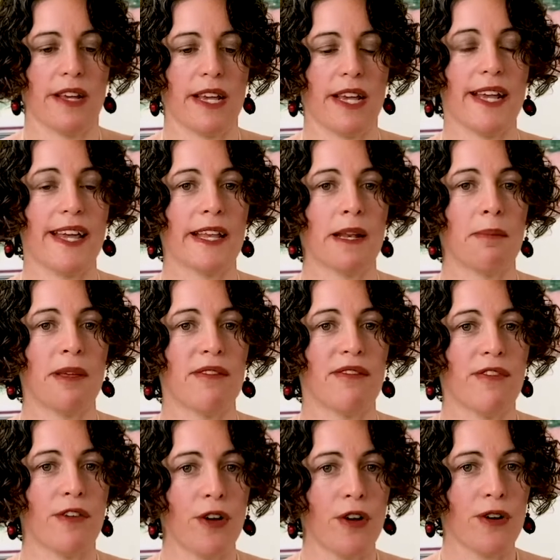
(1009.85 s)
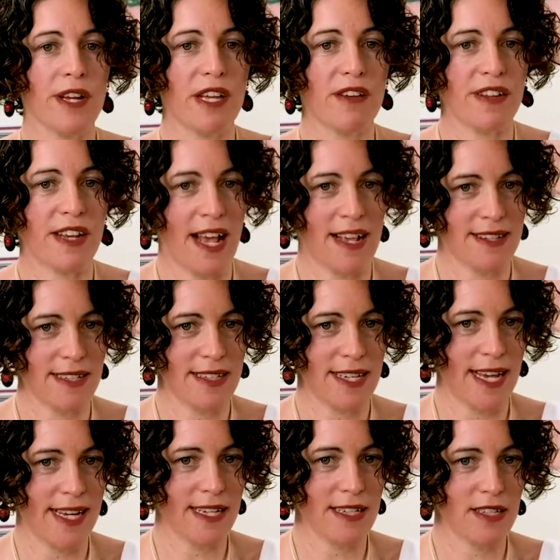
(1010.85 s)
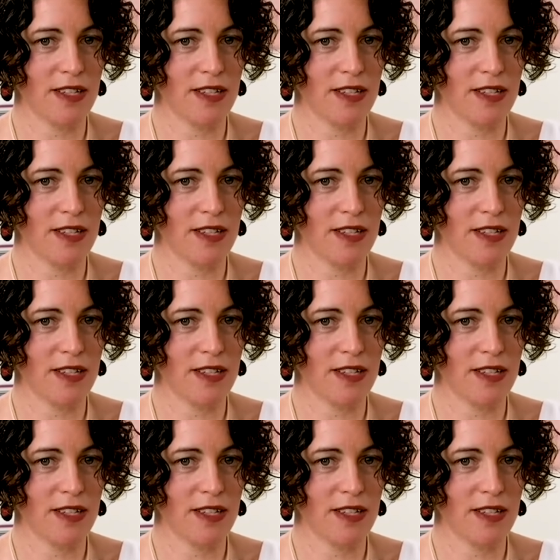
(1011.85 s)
can get a bit furry if it hasn't taken